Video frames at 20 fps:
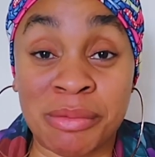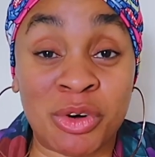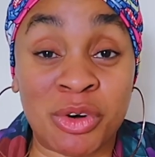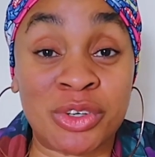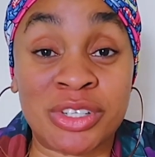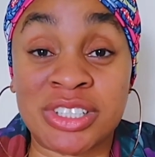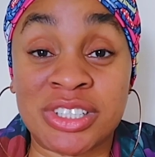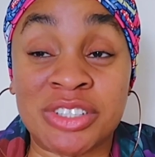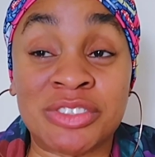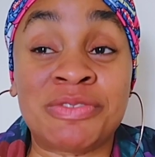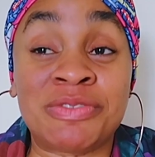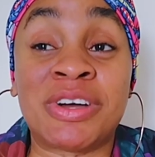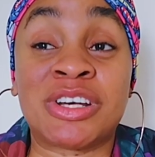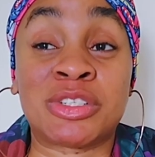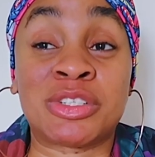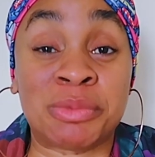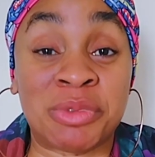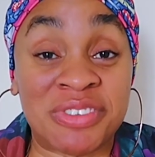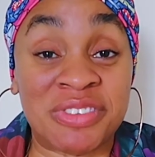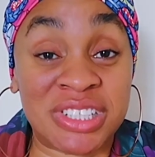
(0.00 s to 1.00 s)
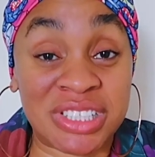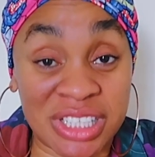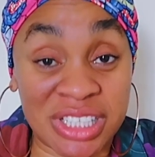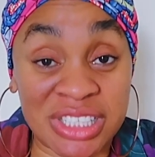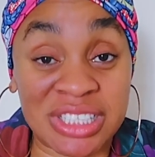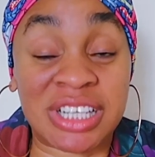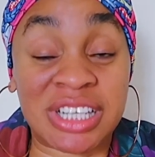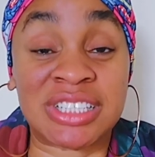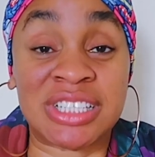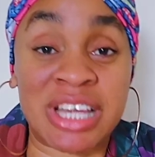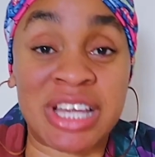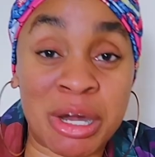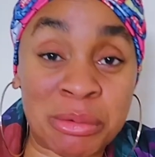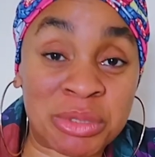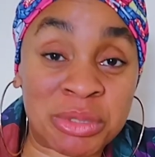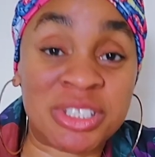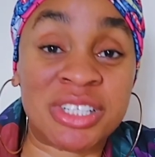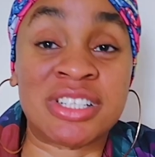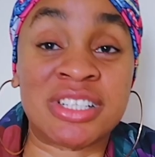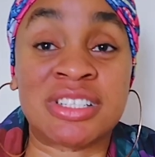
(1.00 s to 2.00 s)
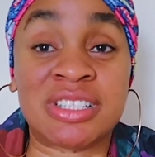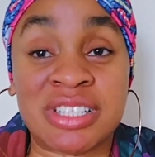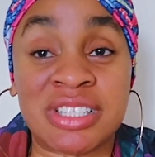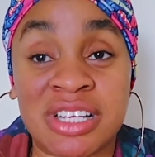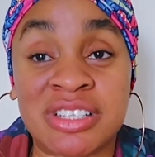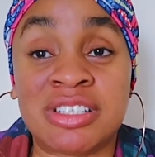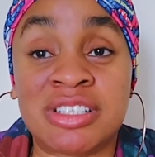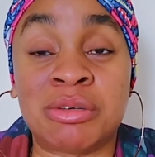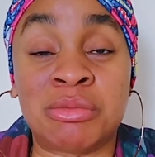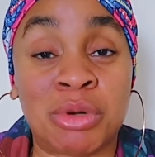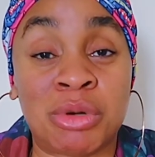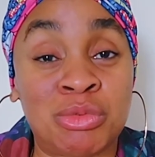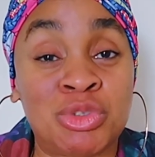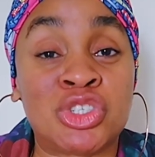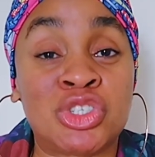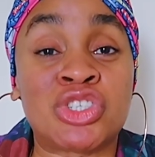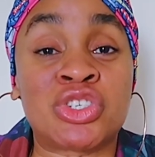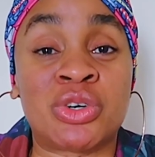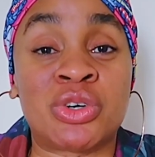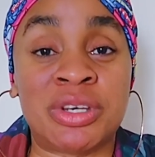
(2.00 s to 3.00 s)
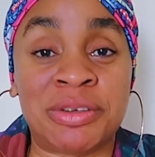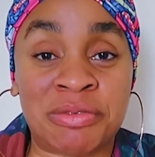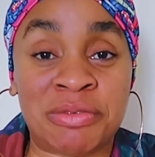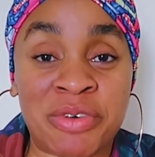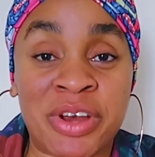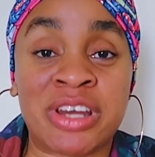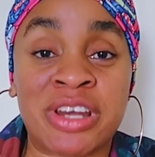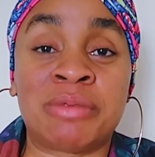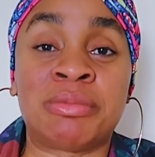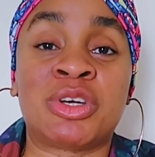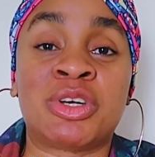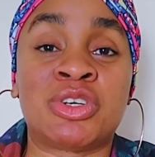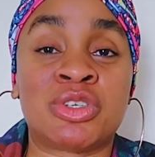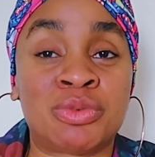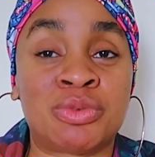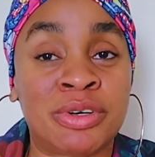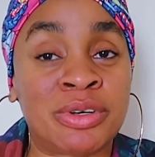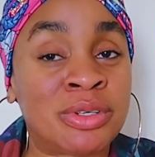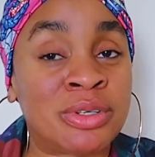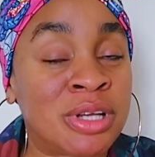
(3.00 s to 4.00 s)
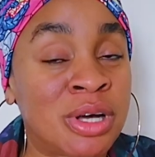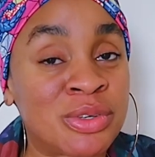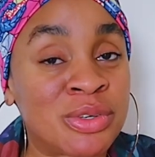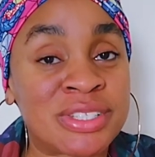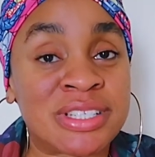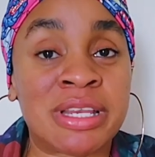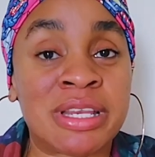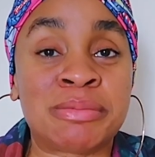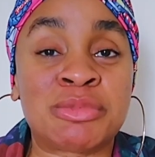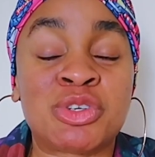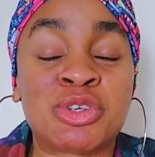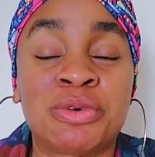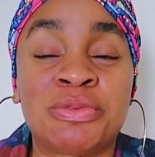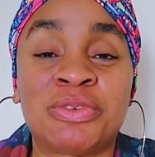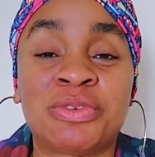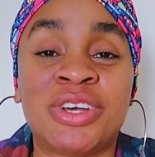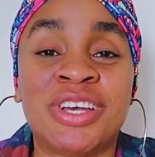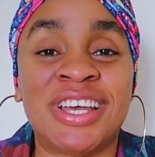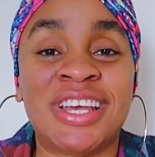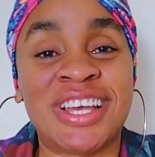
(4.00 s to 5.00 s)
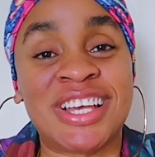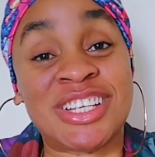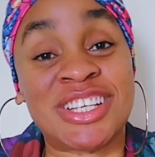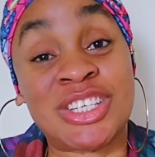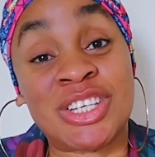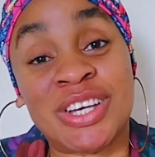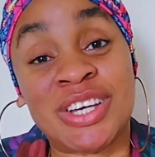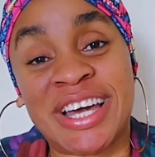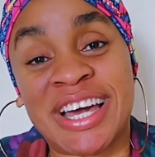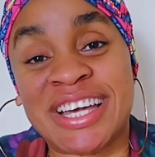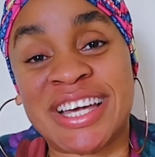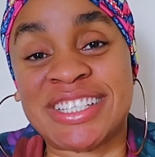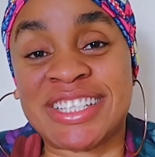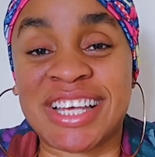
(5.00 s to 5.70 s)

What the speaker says: All this, in fact, some of these things actually happened into Saturday, but we just called it Friday because we all now slept off. So, guys,